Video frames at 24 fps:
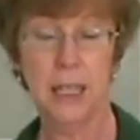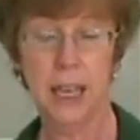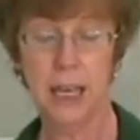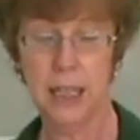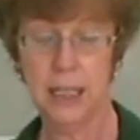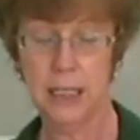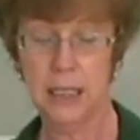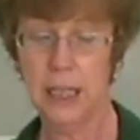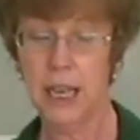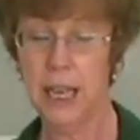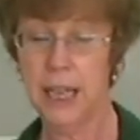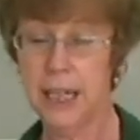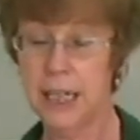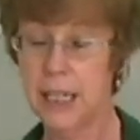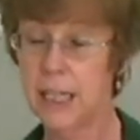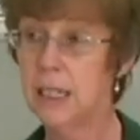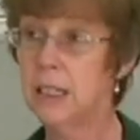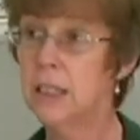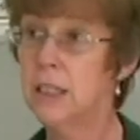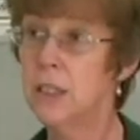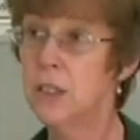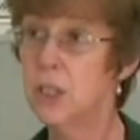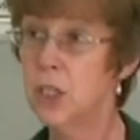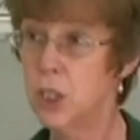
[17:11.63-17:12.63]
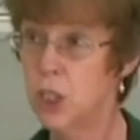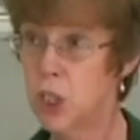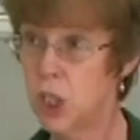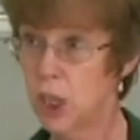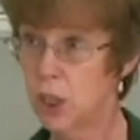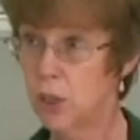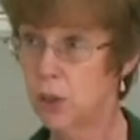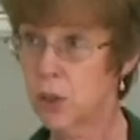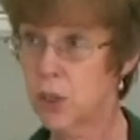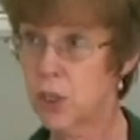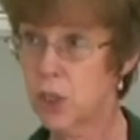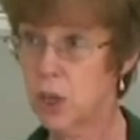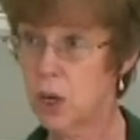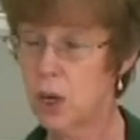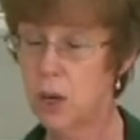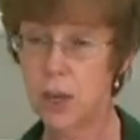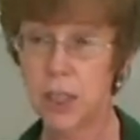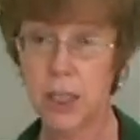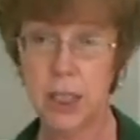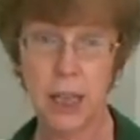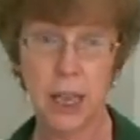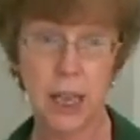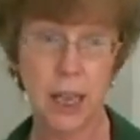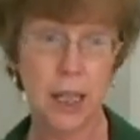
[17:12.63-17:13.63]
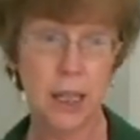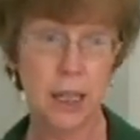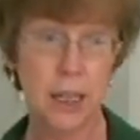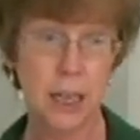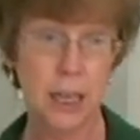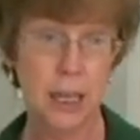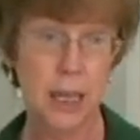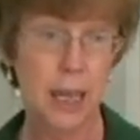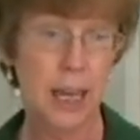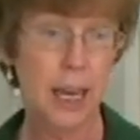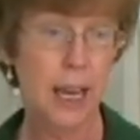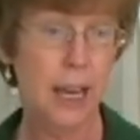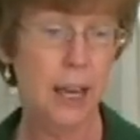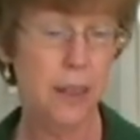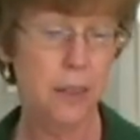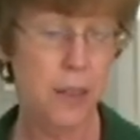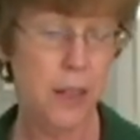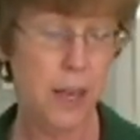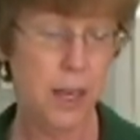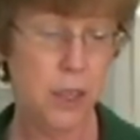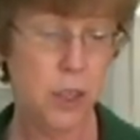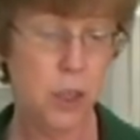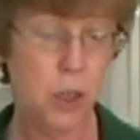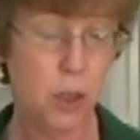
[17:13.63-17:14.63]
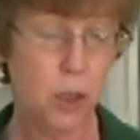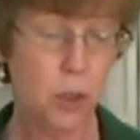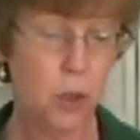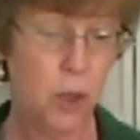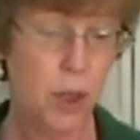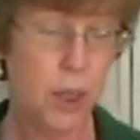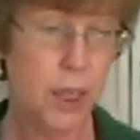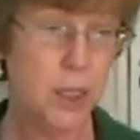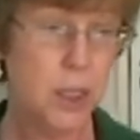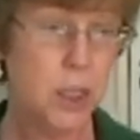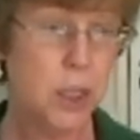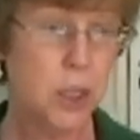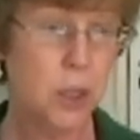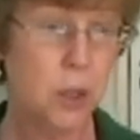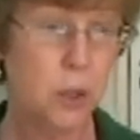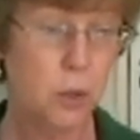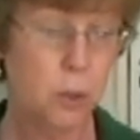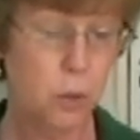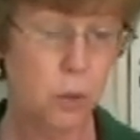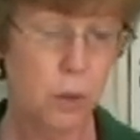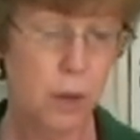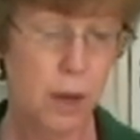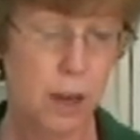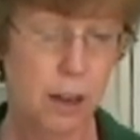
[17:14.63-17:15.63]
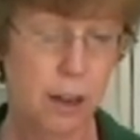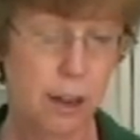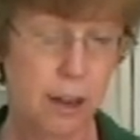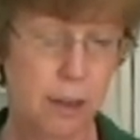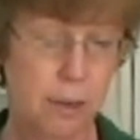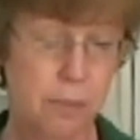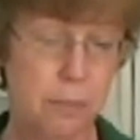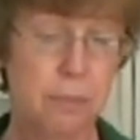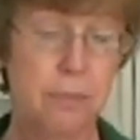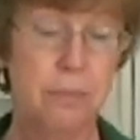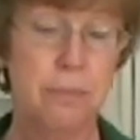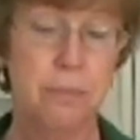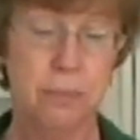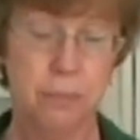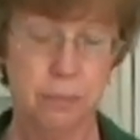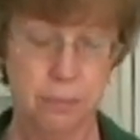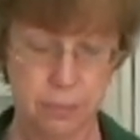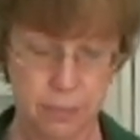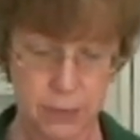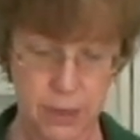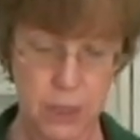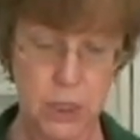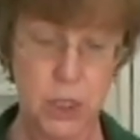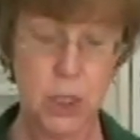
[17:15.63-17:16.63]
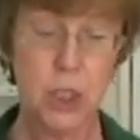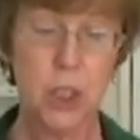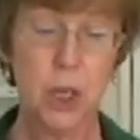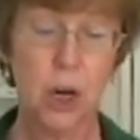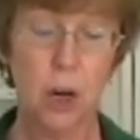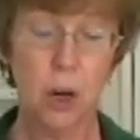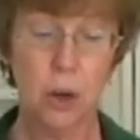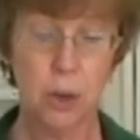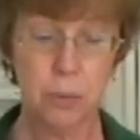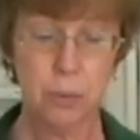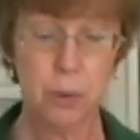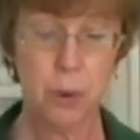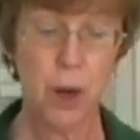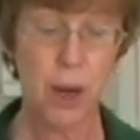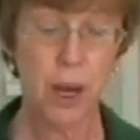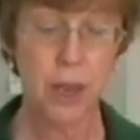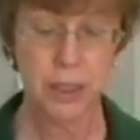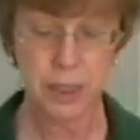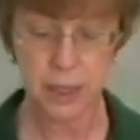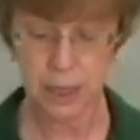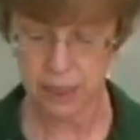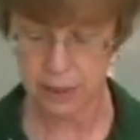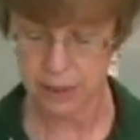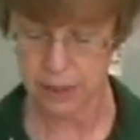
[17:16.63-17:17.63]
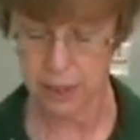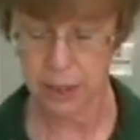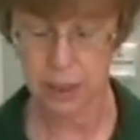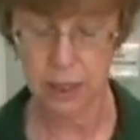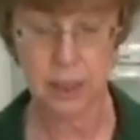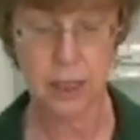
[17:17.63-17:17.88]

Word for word: and letting the jiggle start again and then you're going to um, start processing